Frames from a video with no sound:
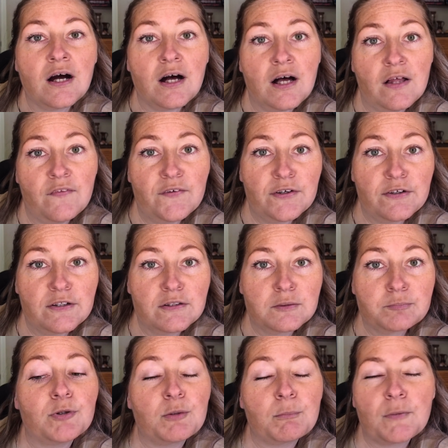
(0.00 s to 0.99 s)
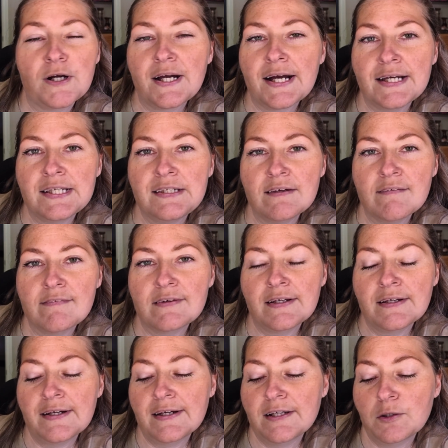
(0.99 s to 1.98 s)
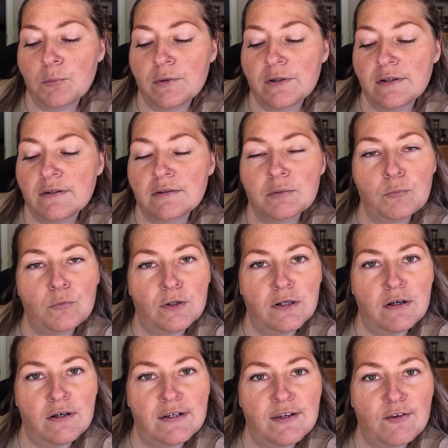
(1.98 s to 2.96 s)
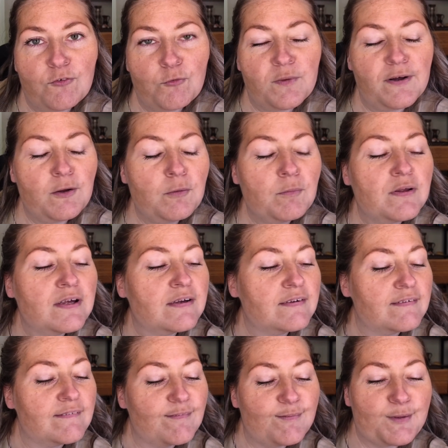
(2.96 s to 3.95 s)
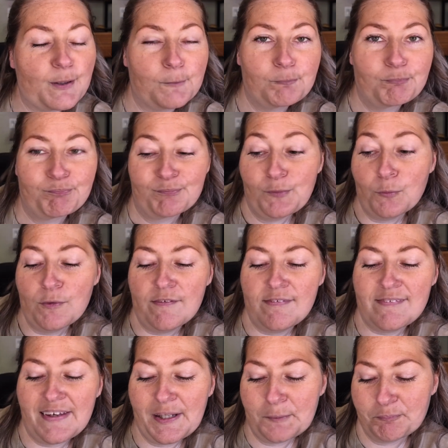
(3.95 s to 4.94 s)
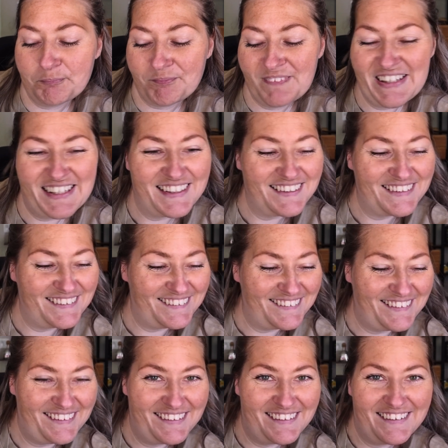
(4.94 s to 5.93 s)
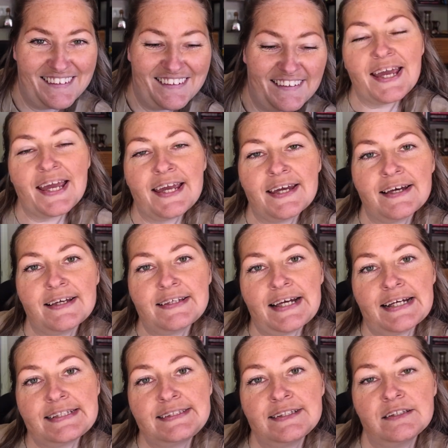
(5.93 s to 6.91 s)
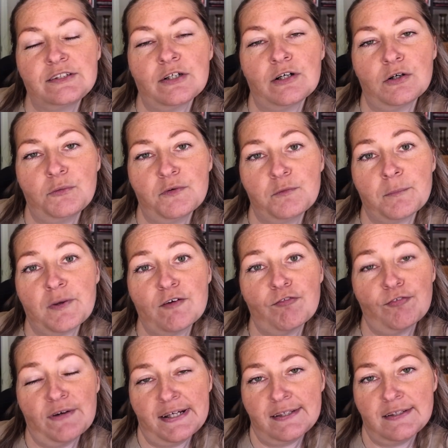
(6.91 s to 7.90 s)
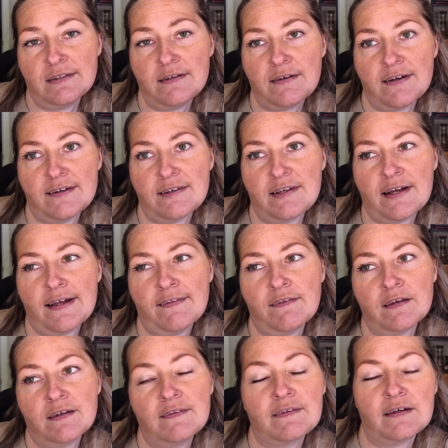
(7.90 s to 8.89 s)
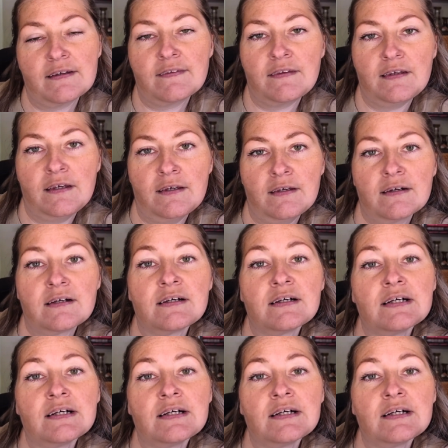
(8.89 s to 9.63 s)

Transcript: other bookmark ideas that I kind of want to work on as well. So we'll see. And I did talk with my friend, and I think that the